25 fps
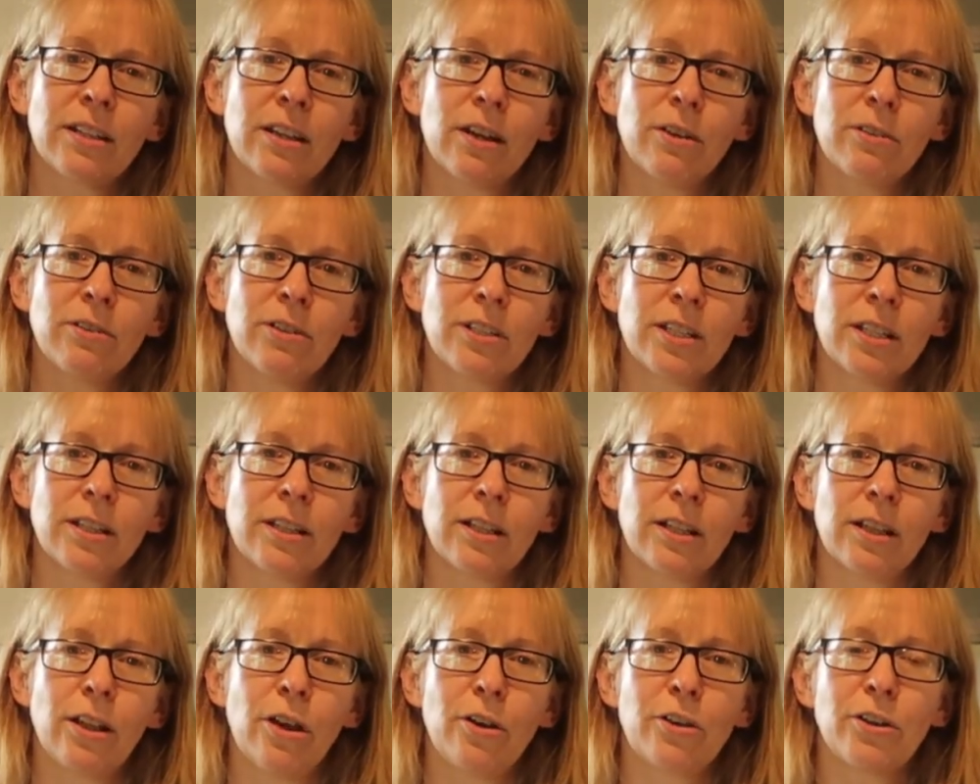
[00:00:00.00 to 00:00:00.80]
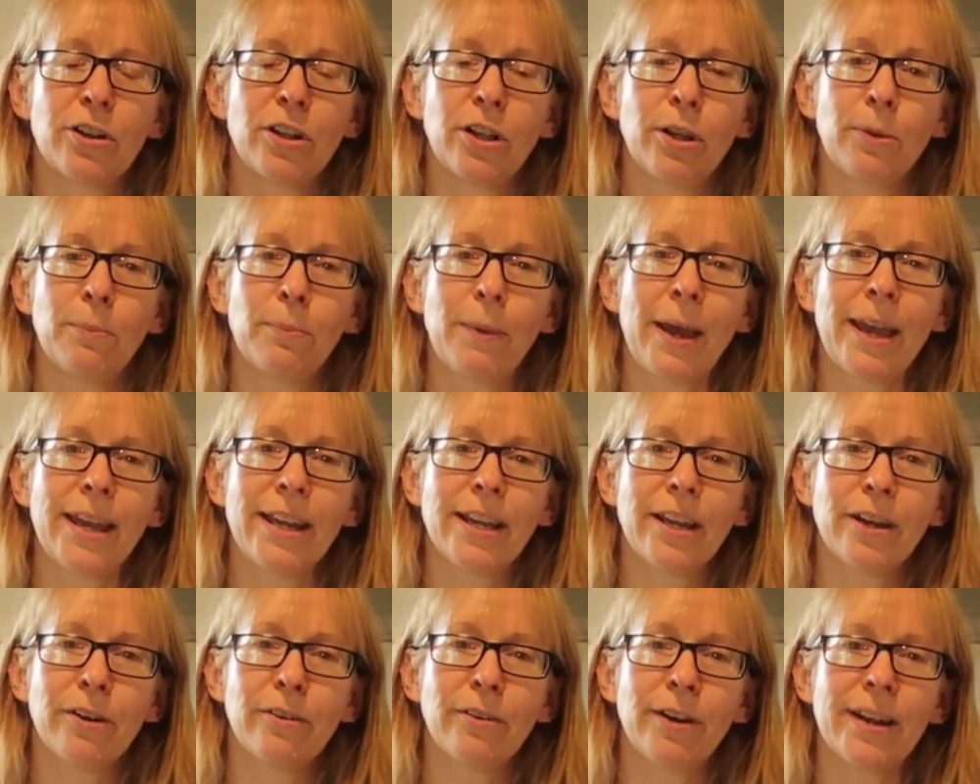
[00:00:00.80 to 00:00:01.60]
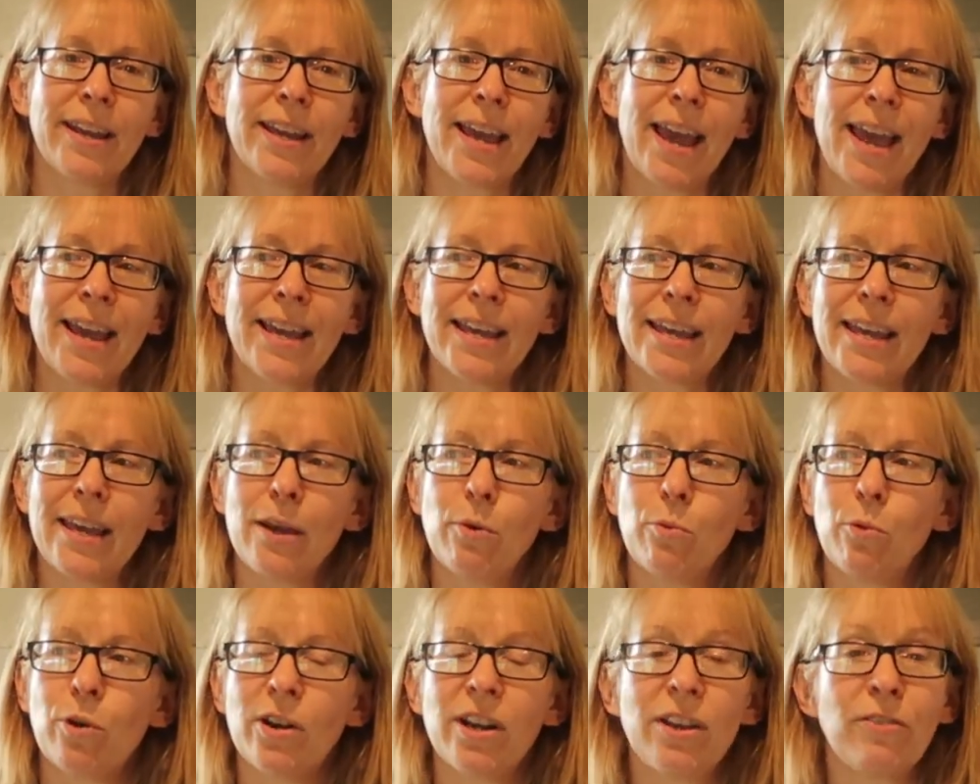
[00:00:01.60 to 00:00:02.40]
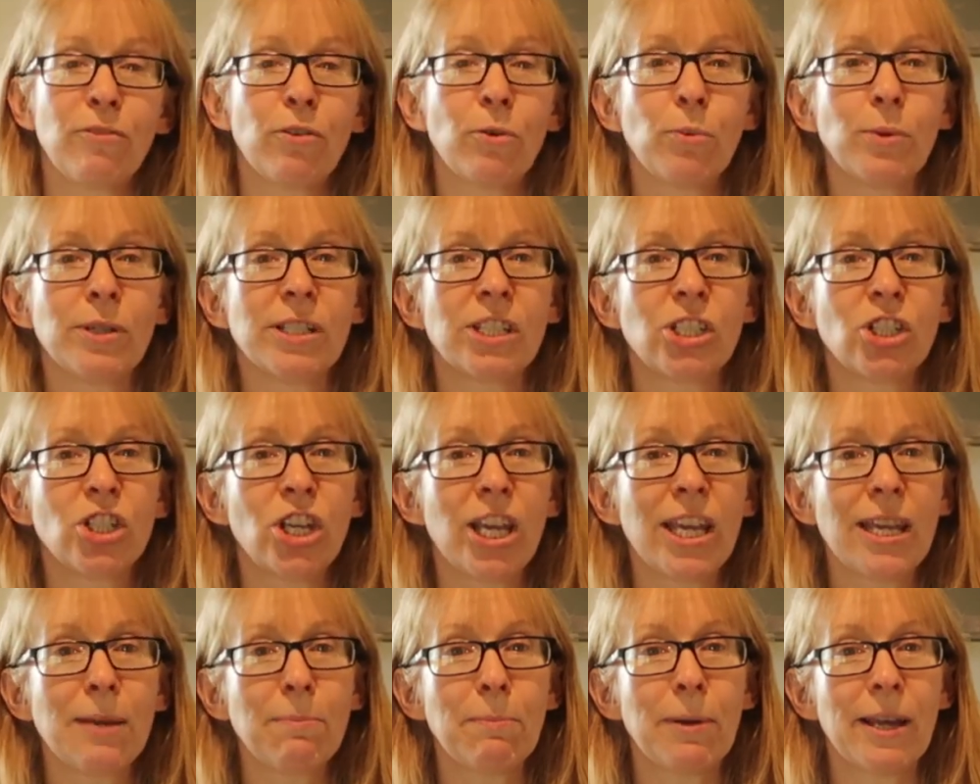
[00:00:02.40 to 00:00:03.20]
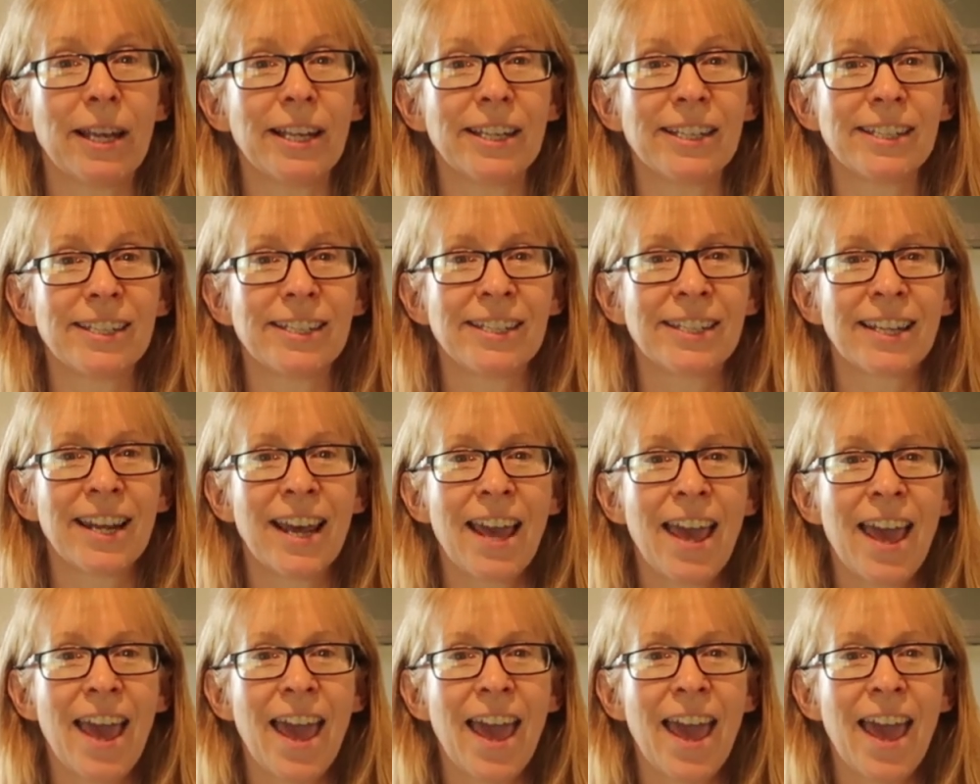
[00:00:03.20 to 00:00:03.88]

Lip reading: go to the local bakery and get whatever was cheapest.